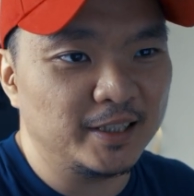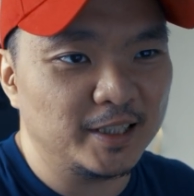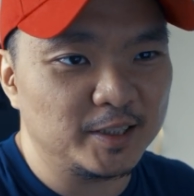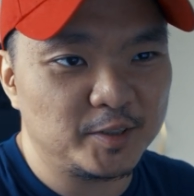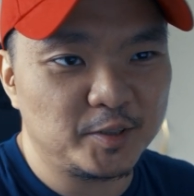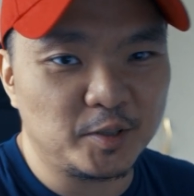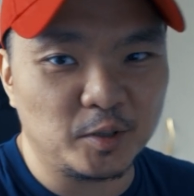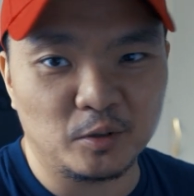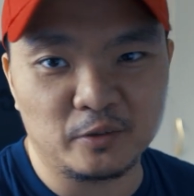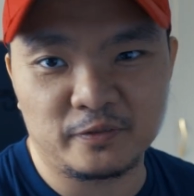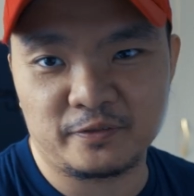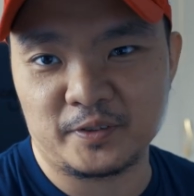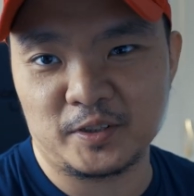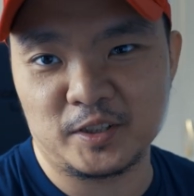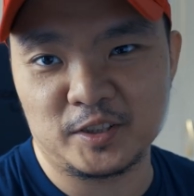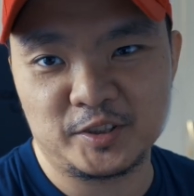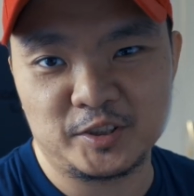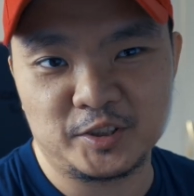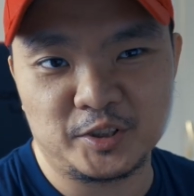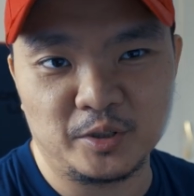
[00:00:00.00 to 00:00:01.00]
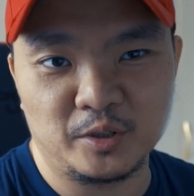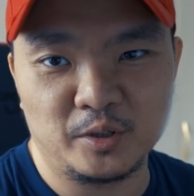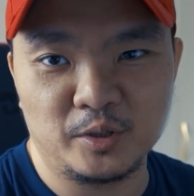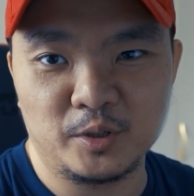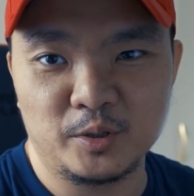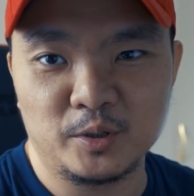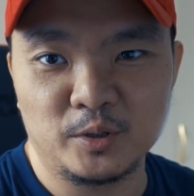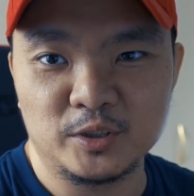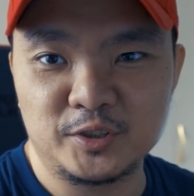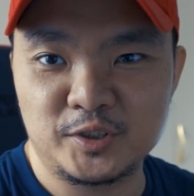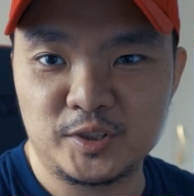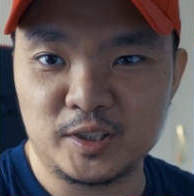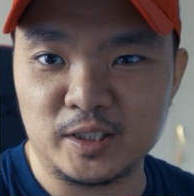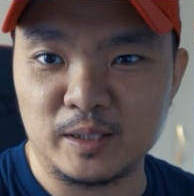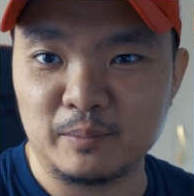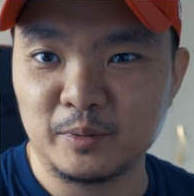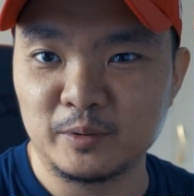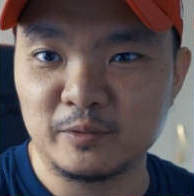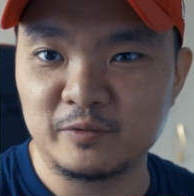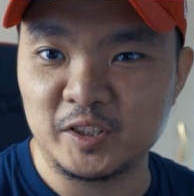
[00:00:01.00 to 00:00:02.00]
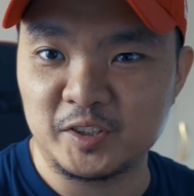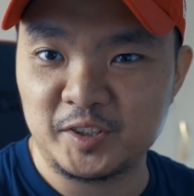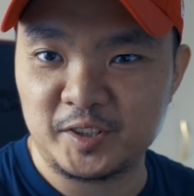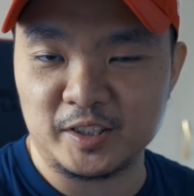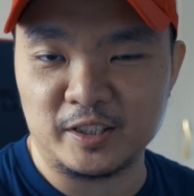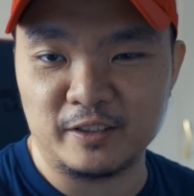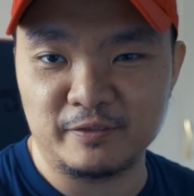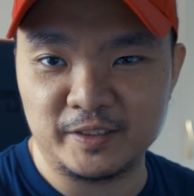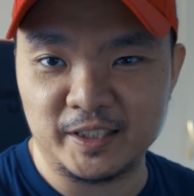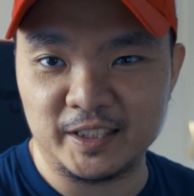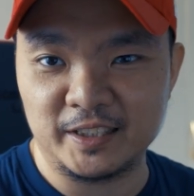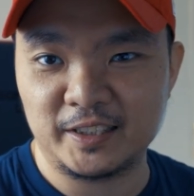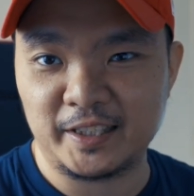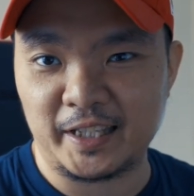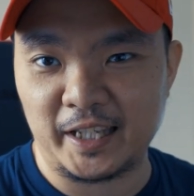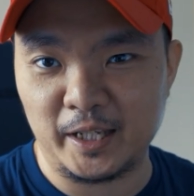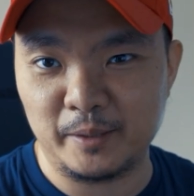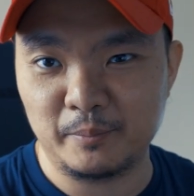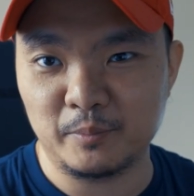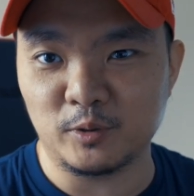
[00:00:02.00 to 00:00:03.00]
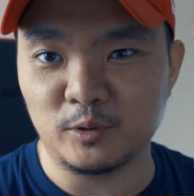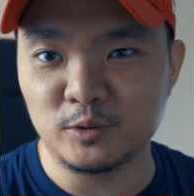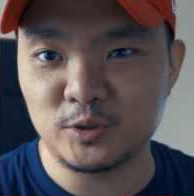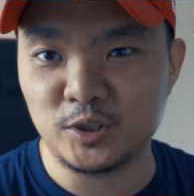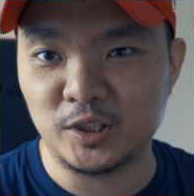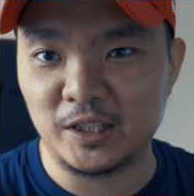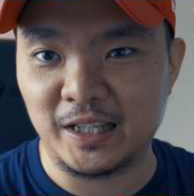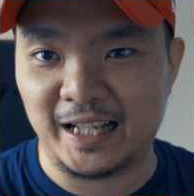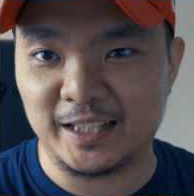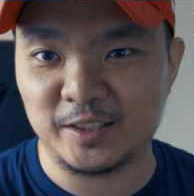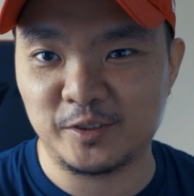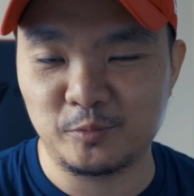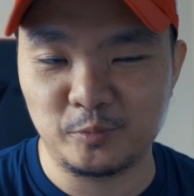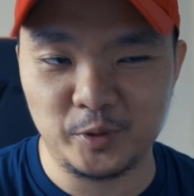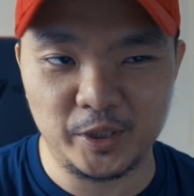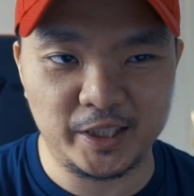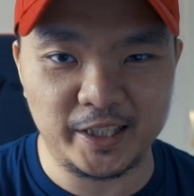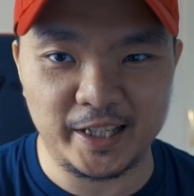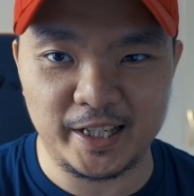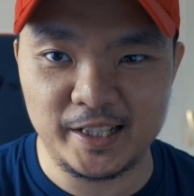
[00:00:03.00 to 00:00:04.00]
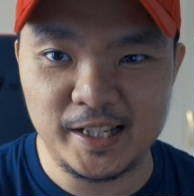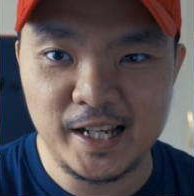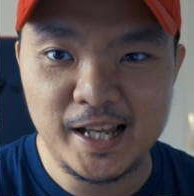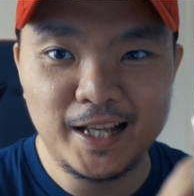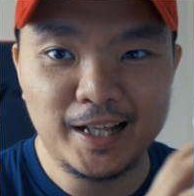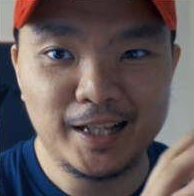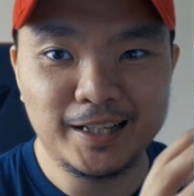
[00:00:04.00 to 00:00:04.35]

let's go first to some of the stuff that came also last weekend,